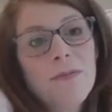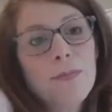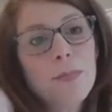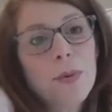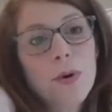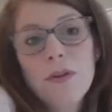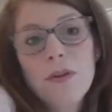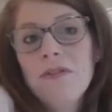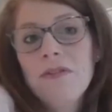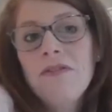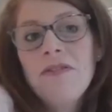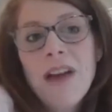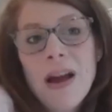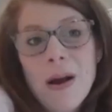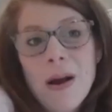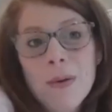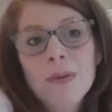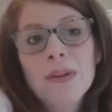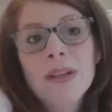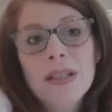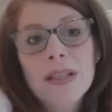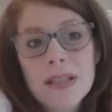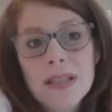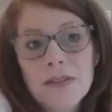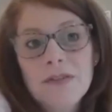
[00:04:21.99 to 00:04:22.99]

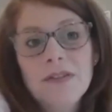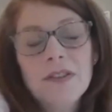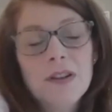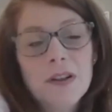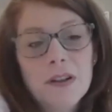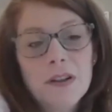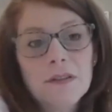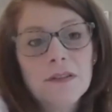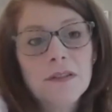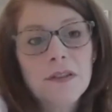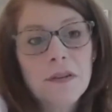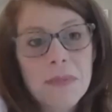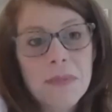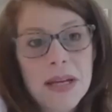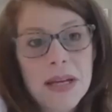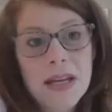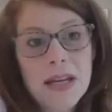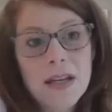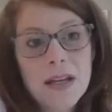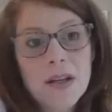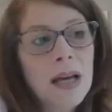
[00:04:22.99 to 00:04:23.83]
profoundly difficult for me.